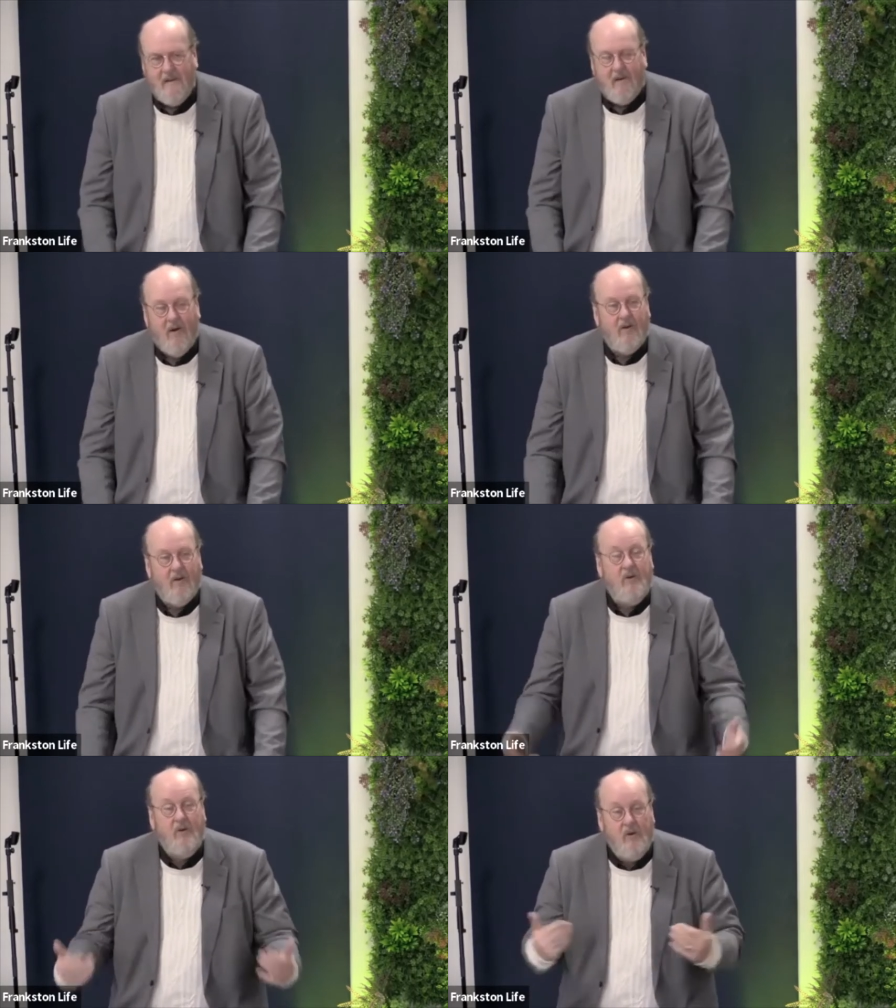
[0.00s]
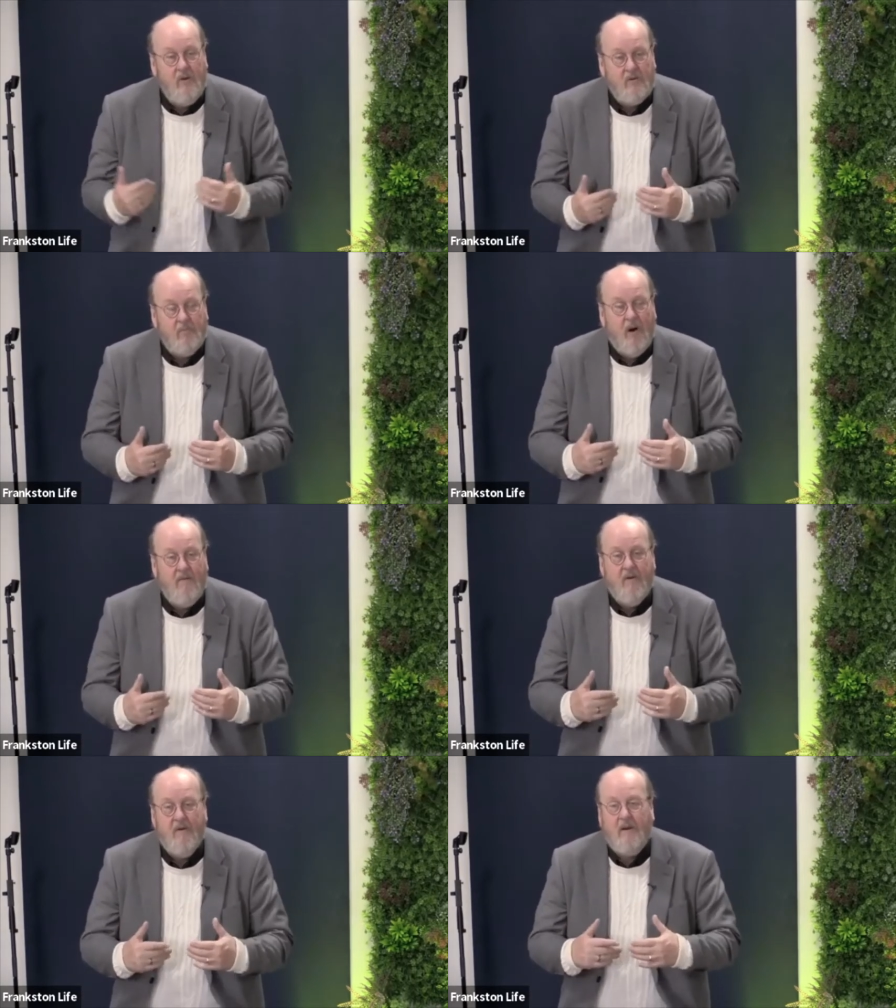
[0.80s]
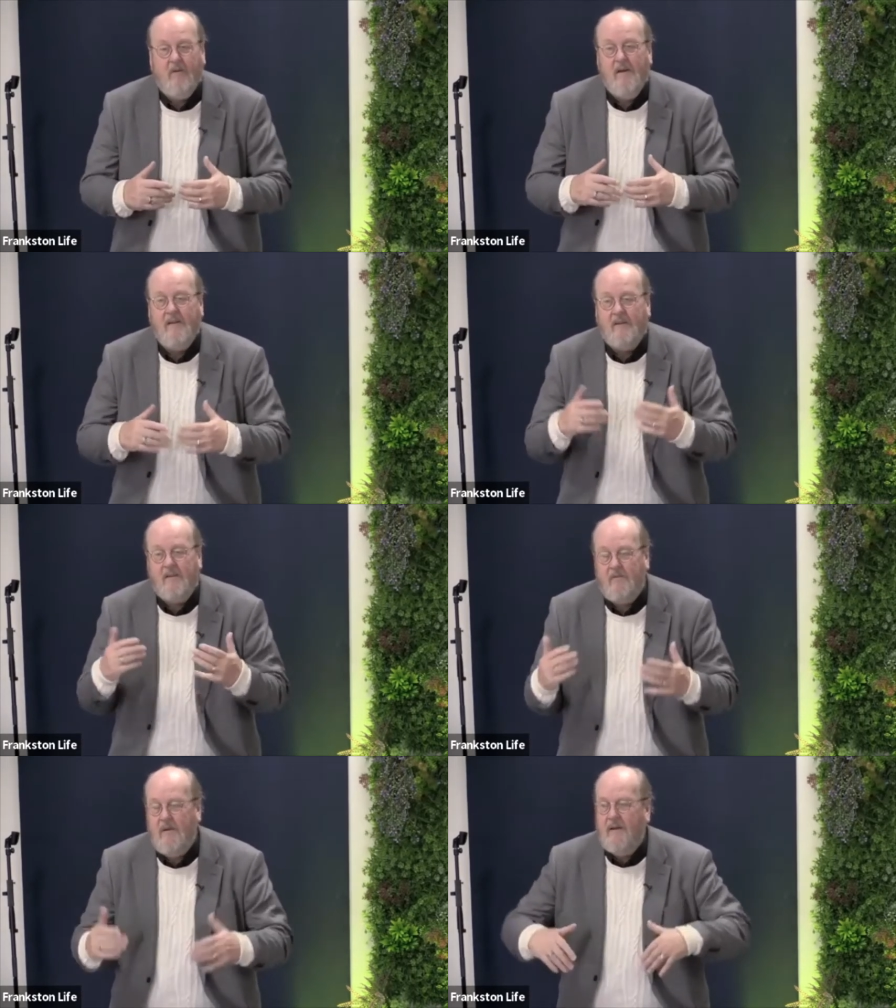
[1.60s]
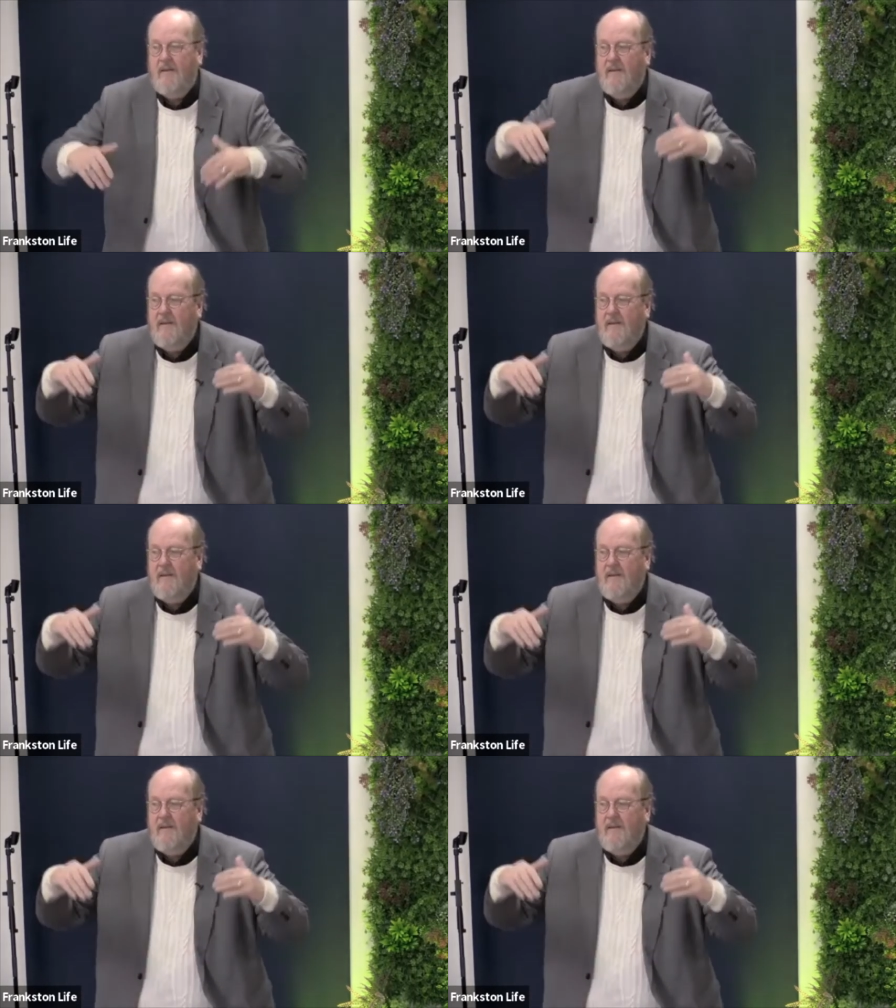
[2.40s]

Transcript: God will use my very greatest strength in,